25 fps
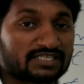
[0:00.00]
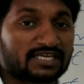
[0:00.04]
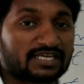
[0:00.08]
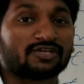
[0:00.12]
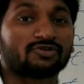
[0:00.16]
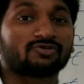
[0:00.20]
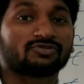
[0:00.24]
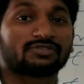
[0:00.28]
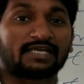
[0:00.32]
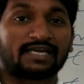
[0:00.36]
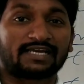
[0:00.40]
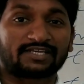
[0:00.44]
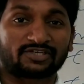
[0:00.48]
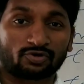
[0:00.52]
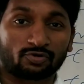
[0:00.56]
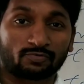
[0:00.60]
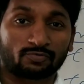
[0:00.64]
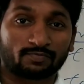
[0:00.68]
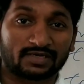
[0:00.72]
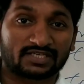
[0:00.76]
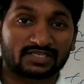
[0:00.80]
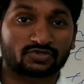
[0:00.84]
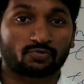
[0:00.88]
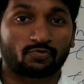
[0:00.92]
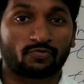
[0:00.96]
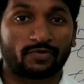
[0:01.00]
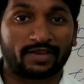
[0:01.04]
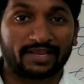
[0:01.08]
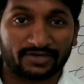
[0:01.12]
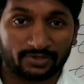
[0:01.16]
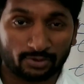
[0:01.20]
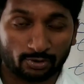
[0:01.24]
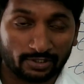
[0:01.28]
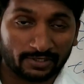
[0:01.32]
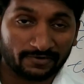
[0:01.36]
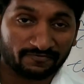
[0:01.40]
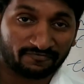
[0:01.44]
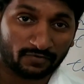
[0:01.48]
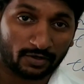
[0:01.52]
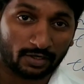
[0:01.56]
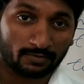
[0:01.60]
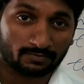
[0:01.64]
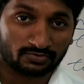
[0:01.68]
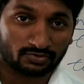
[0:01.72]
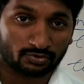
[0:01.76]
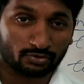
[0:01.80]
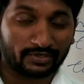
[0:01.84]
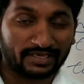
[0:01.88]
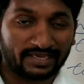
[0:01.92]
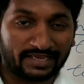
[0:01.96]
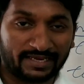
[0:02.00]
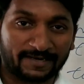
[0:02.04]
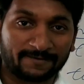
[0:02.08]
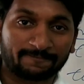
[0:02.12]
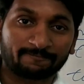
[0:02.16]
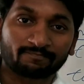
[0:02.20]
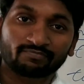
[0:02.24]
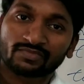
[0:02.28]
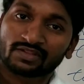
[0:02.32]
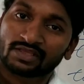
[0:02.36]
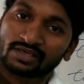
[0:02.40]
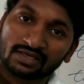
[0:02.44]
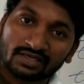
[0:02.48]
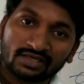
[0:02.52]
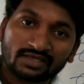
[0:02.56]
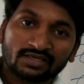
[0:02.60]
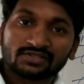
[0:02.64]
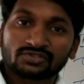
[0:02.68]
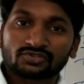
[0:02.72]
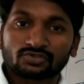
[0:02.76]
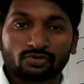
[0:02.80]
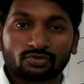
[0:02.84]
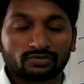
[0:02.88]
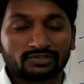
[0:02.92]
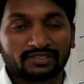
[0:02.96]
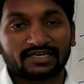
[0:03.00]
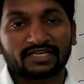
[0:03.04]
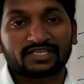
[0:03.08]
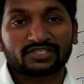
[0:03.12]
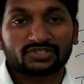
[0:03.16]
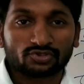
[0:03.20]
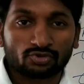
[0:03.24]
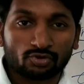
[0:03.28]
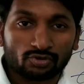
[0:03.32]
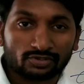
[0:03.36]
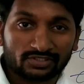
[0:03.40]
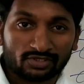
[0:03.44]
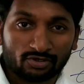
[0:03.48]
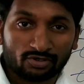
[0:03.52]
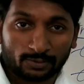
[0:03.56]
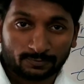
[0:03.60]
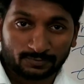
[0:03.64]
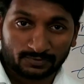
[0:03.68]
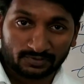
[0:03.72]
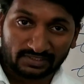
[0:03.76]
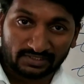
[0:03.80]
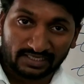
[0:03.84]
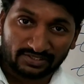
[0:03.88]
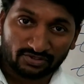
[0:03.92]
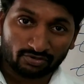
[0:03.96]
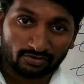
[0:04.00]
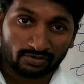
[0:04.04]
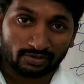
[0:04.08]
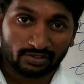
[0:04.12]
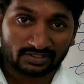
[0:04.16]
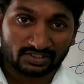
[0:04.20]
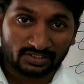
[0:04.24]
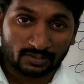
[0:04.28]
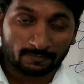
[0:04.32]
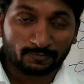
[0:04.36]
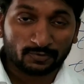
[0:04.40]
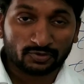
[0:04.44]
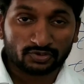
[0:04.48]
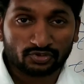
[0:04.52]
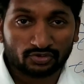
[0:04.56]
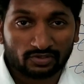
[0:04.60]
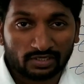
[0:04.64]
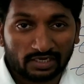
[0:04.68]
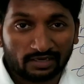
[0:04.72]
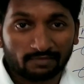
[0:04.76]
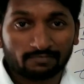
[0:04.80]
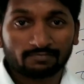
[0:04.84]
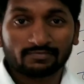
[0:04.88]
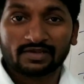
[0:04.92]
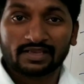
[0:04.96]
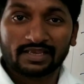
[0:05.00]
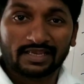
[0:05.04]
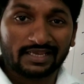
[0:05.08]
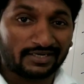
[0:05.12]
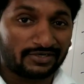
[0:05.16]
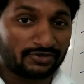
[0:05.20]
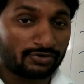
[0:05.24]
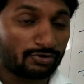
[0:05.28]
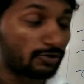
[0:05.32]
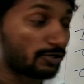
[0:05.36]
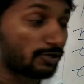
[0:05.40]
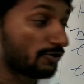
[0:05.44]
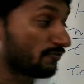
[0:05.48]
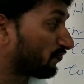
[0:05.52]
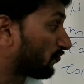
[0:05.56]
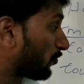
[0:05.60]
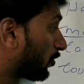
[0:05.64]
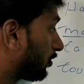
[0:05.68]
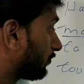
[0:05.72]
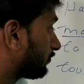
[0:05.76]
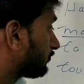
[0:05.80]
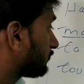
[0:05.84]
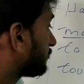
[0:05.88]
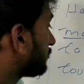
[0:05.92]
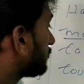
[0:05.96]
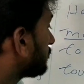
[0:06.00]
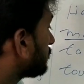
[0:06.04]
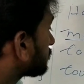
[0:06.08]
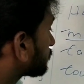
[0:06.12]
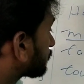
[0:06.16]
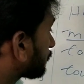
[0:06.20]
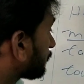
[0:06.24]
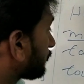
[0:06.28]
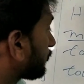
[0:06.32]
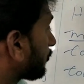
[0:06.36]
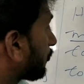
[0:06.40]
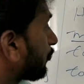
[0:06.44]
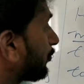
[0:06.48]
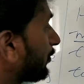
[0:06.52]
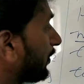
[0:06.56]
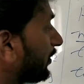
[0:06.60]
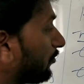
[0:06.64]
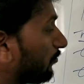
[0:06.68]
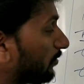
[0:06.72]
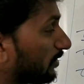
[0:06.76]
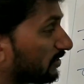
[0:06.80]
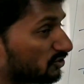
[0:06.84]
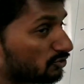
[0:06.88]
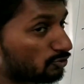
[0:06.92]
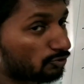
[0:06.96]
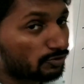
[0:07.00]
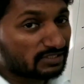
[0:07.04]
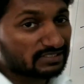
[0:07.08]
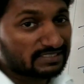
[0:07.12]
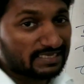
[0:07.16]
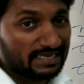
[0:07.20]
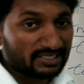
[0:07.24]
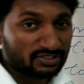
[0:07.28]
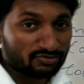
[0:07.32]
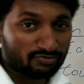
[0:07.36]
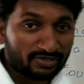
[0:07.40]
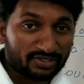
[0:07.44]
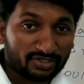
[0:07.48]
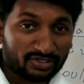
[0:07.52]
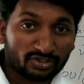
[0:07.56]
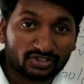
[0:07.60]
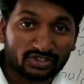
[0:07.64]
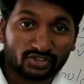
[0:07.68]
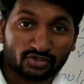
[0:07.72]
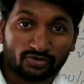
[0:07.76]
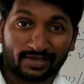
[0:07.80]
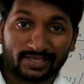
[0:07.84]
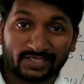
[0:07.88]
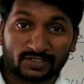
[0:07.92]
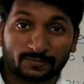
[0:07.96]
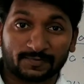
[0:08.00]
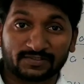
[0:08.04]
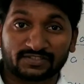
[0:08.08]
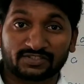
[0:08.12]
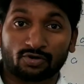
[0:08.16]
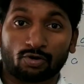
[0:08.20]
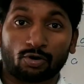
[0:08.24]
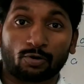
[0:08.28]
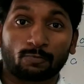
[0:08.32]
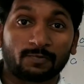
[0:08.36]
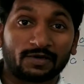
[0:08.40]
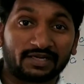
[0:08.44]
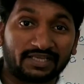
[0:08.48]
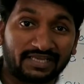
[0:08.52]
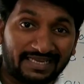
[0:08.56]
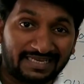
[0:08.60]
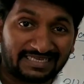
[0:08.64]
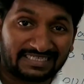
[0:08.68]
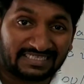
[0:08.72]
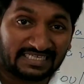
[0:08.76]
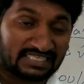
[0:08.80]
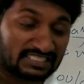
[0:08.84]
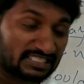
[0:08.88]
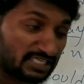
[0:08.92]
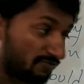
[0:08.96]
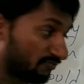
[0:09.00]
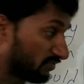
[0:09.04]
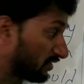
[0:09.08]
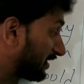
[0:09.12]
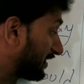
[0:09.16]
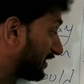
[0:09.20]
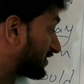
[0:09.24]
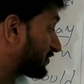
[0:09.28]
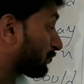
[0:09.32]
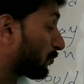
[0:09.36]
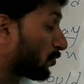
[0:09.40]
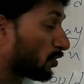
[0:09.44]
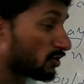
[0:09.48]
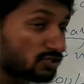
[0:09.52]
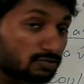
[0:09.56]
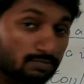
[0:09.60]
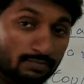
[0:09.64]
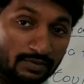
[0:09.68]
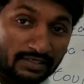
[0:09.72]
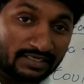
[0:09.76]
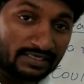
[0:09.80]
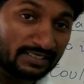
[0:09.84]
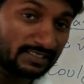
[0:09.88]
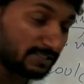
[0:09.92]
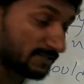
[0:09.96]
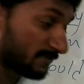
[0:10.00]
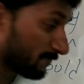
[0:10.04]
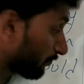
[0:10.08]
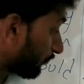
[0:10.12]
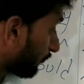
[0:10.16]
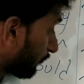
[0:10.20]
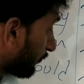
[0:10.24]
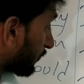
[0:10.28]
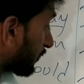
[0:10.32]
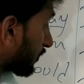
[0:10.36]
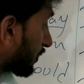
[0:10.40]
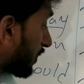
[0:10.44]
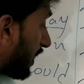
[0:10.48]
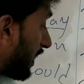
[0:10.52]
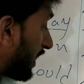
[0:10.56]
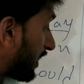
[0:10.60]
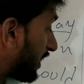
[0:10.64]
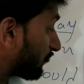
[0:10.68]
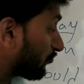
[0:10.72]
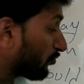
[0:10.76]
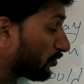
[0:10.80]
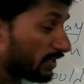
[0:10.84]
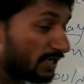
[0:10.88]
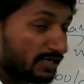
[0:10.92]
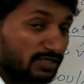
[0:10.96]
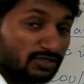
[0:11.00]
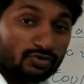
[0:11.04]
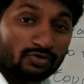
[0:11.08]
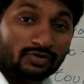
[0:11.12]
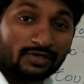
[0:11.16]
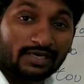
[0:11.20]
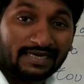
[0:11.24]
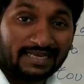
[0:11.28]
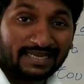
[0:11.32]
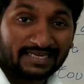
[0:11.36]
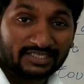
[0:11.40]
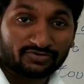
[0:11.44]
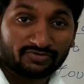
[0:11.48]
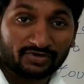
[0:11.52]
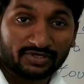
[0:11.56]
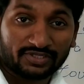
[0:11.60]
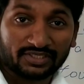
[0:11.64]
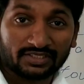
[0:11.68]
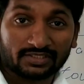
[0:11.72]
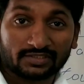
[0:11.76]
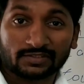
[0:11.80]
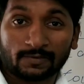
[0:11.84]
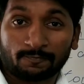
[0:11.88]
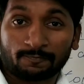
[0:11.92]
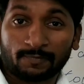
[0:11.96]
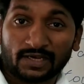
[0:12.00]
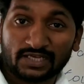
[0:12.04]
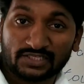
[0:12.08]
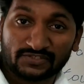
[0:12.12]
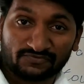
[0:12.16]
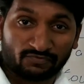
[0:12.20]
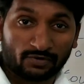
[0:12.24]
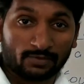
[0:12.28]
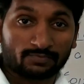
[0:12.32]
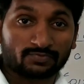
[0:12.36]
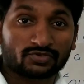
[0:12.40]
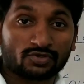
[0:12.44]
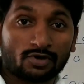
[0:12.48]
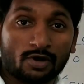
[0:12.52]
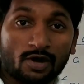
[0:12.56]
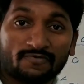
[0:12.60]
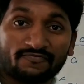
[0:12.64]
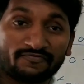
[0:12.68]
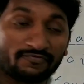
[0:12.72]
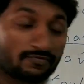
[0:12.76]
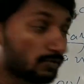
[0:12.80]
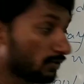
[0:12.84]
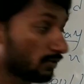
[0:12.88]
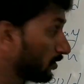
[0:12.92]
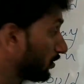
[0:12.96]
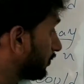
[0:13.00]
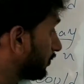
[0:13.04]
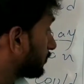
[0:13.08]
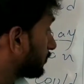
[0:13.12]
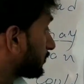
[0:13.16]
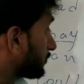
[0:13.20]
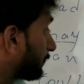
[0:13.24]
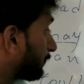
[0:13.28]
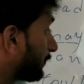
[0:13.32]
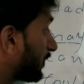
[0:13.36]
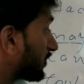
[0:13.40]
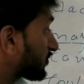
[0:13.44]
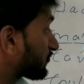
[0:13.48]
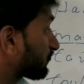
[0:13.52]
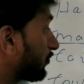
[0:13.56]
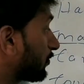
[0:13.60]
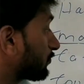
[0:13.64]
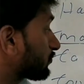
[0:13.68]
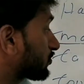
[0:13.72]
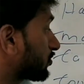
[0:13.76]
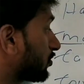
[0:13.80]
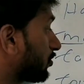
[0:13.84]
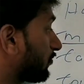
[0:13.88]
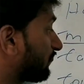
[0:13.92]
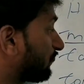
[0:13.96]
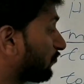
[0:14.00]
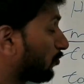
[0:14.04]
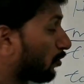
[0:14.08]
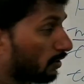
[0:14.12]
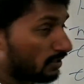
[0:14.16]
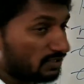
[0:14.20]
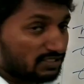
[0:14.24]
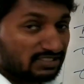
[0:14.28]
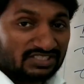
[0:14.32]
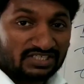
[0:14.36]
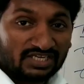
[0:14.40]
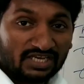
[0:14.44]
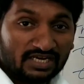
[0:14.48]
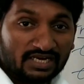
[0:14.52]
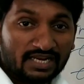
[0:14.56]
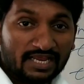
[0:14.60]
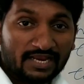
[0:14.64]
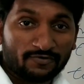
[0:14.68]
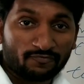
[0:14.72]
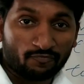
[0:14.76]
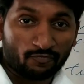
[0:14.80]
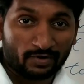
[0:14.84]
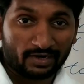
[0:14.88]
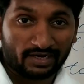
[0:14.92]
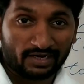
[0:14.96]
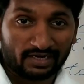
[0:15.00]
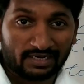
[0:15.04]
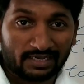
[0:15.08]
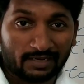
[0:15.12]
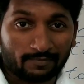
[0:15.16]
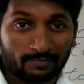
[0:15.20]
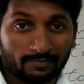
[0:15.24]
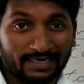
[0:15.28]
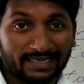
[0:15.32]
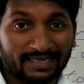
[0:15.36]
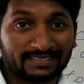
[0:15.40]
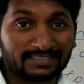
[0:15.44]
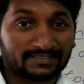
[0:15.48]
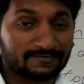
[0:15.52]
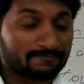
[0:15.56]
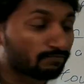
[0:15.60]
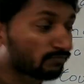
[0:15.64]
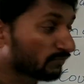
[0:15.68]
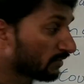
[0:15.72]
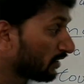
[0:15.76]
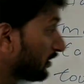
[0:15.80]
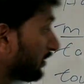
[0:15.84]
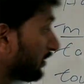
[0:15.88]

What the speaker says: tell you that you must wear uniform today, so there is no other option that you are supposed to come in uniform. So you know very well, should is actually used to express the obligations, even the responsibilities, and would and could are actually the past forms of what? Shall and will. Am I right?